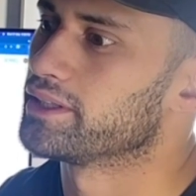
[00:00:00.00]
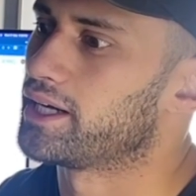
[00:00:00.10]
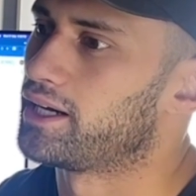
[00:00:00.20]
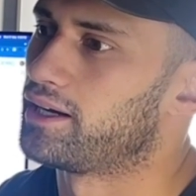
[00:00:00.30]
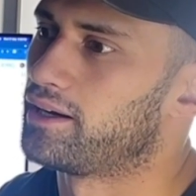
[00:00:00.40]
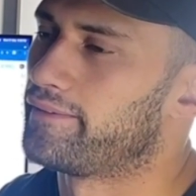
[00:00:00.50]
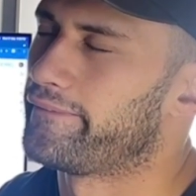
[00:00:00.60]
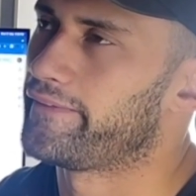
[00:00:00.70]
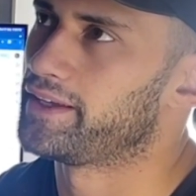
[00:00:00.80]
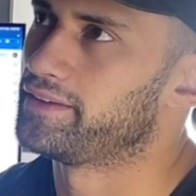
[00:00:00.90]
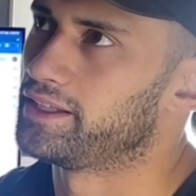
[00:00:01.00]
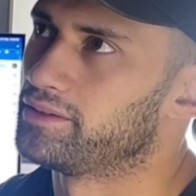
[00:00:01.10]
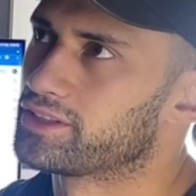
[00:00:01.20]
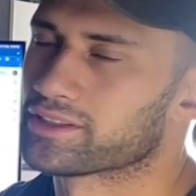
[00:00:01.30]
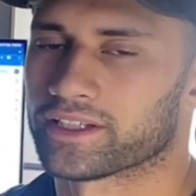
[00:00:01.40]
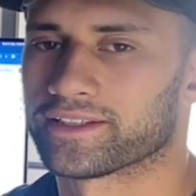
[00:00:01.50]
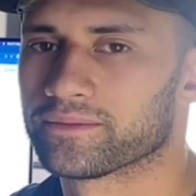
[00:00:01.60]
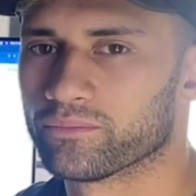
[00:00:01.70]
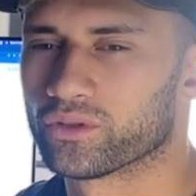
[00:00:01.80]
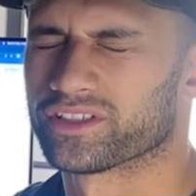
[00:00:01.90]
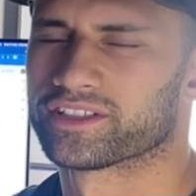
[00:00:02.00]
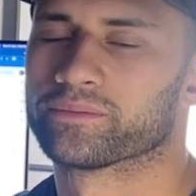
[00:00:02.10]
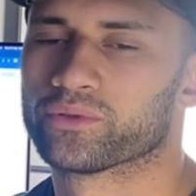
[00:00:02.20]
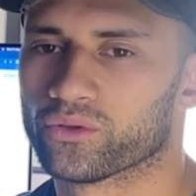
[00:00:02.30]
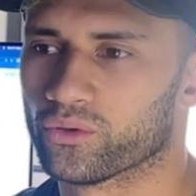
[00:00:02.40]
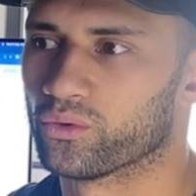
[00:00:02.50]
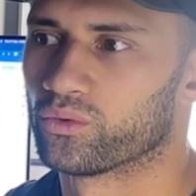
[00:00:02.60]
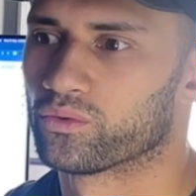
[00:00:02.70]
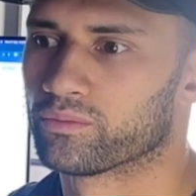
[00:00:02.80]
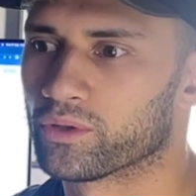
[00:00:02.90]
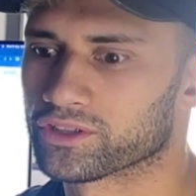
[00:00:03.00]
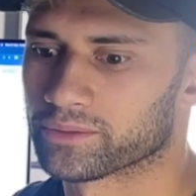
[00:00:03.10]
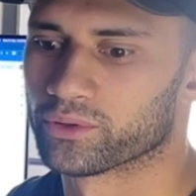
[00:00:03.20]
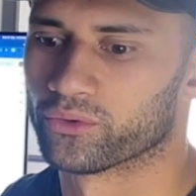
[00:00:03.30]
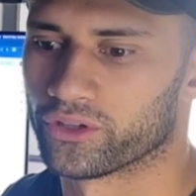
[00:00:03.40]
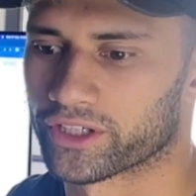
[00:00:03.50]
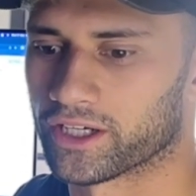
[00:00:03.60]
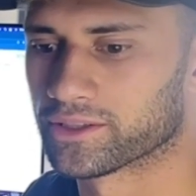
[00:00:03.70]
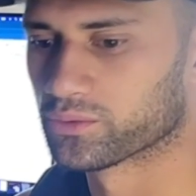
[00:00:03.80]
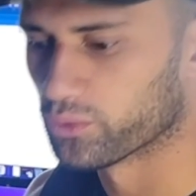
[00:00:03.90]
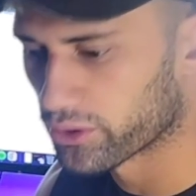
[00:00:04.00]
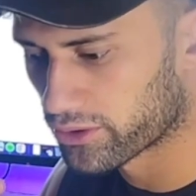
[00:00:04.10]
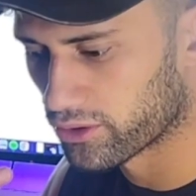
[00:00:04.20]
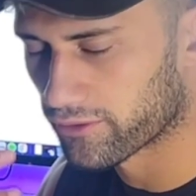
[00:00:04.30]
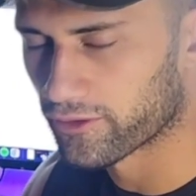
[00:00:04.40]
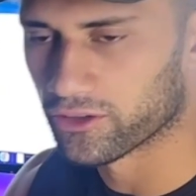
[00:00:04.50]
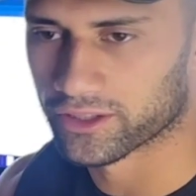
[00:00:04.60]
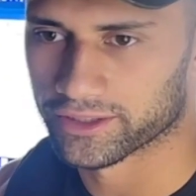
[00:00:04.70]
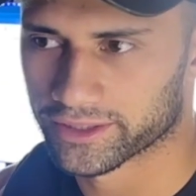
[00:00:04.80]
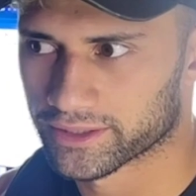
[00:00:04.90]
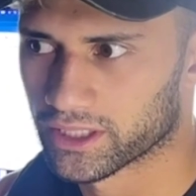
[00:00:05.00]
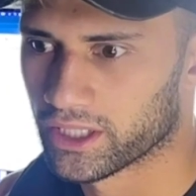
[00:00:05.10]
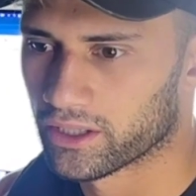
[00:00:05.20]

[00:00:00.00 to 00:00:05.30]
And then just like more simple workouts with your focus